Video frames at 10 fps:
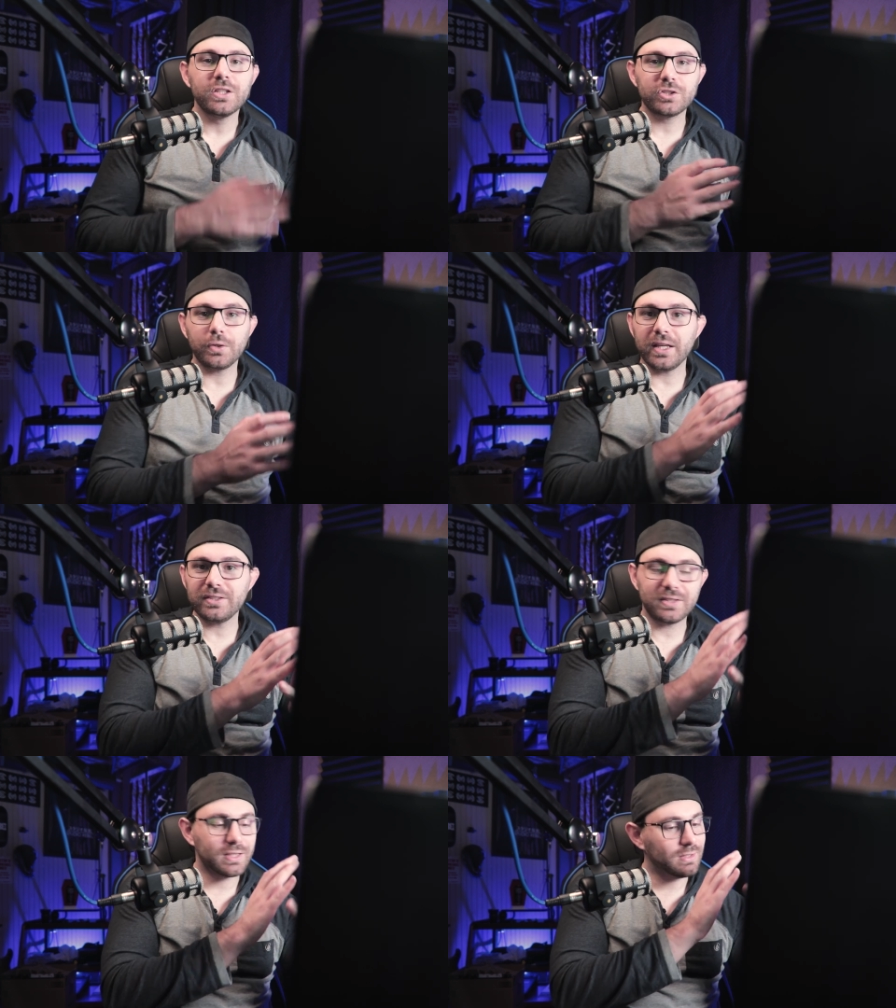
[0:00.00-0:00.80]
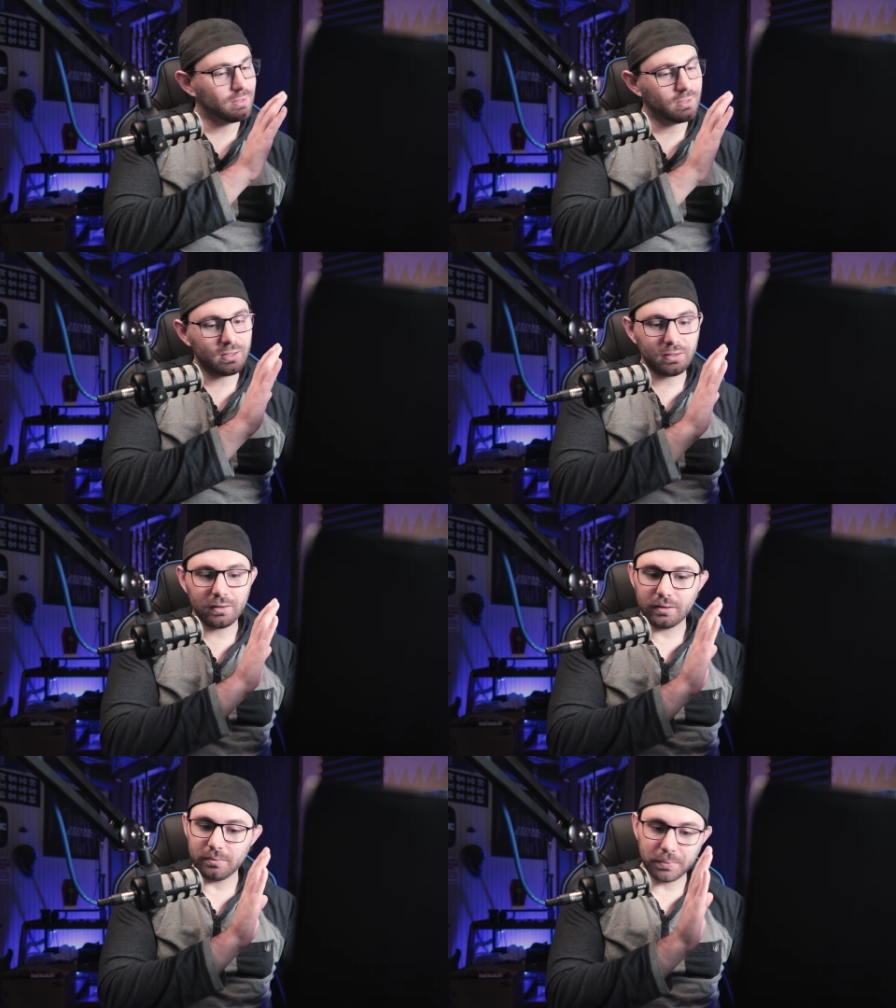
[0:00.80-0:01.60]
So yes,
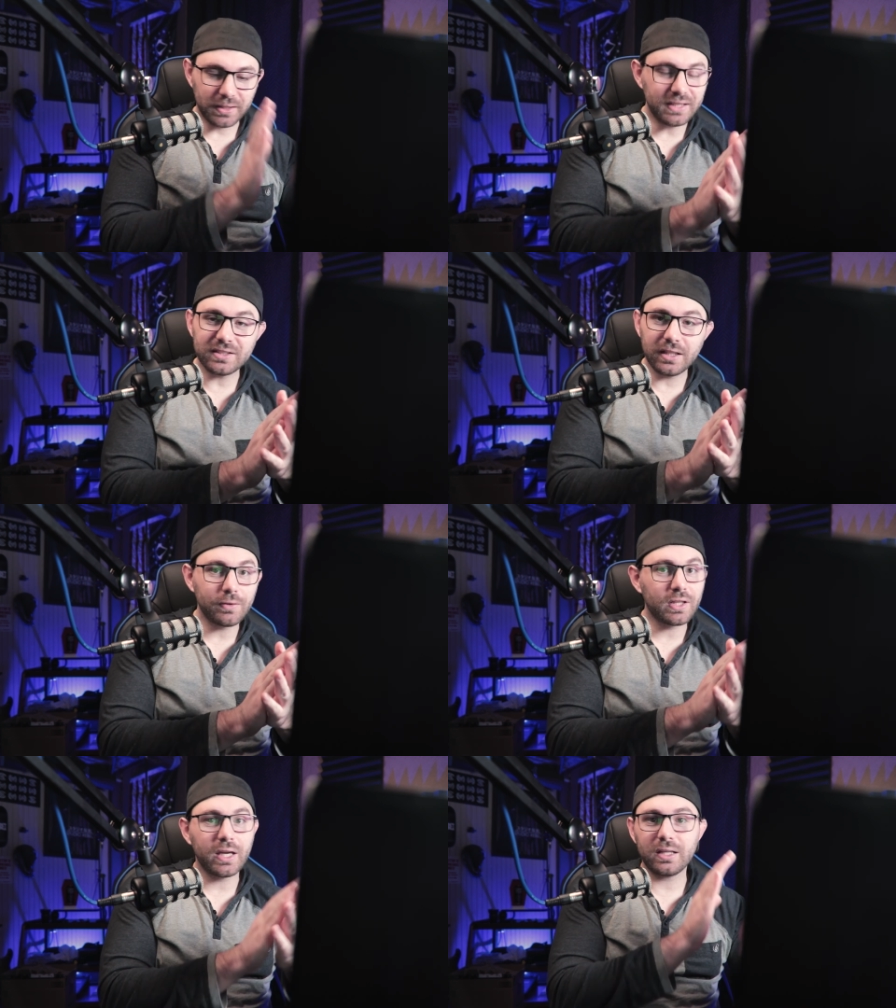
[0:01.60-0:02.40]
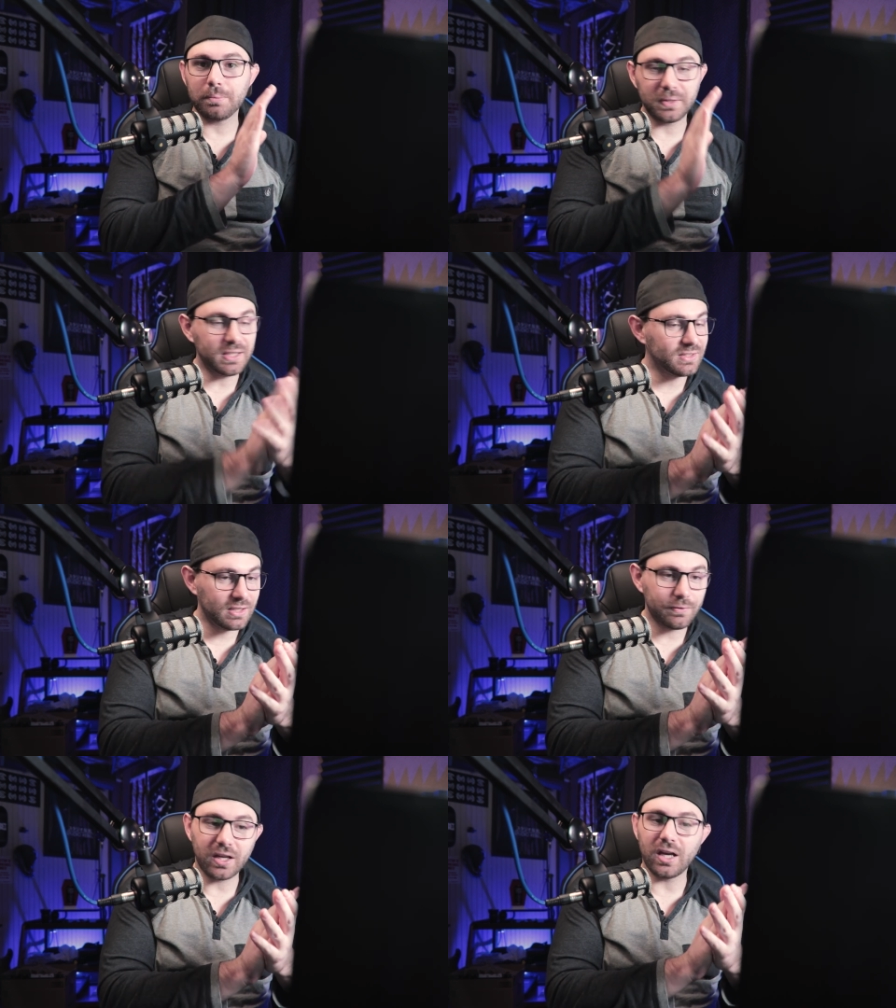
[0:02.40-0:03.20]
please leave a like, please
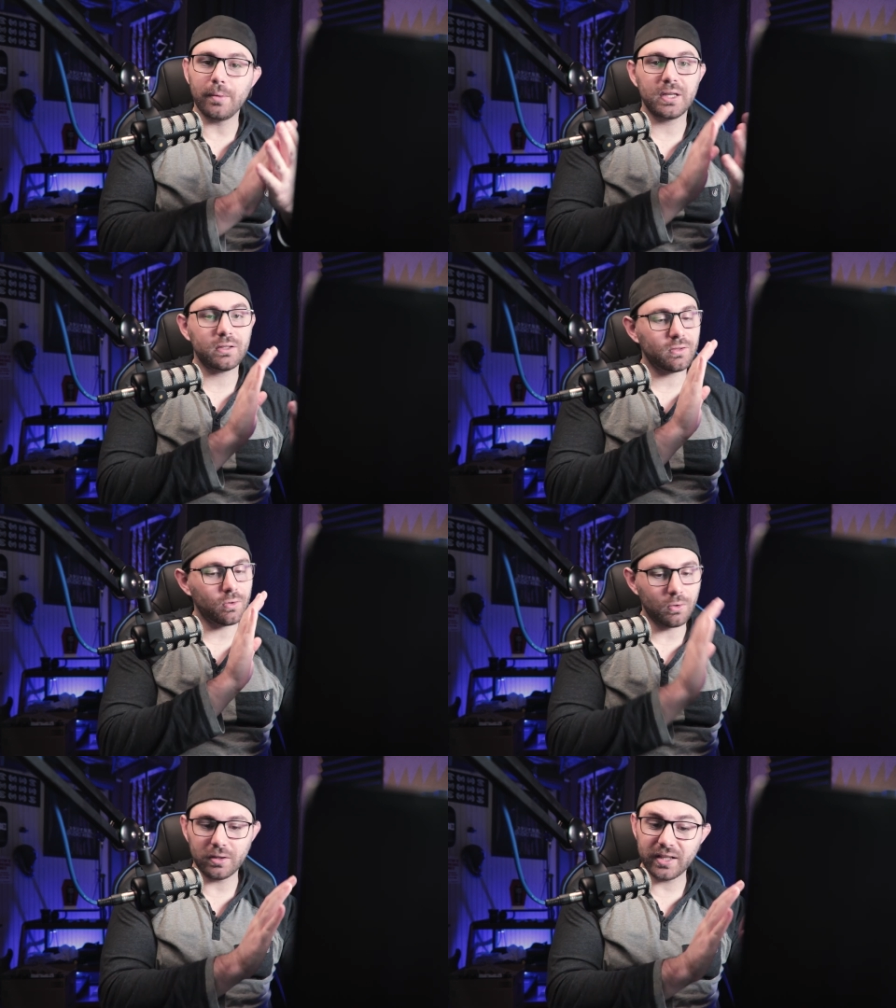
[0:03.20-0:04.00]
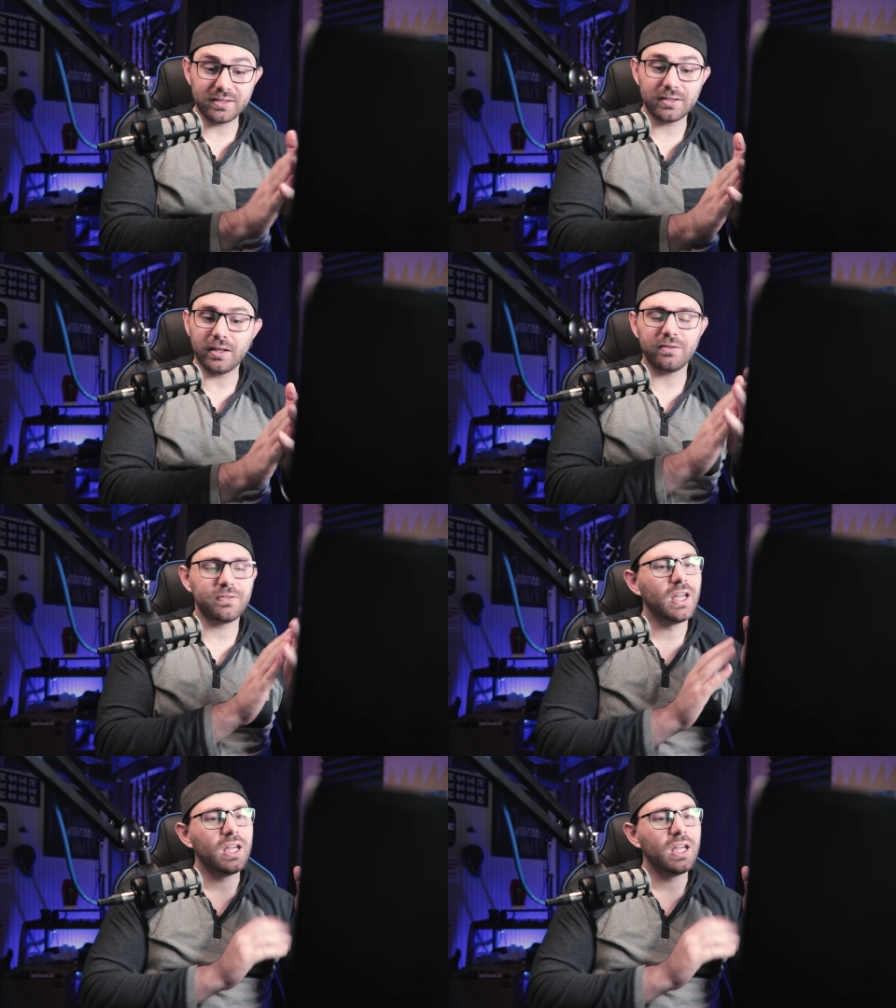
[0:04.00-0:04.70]
leave a comment, all that stuff.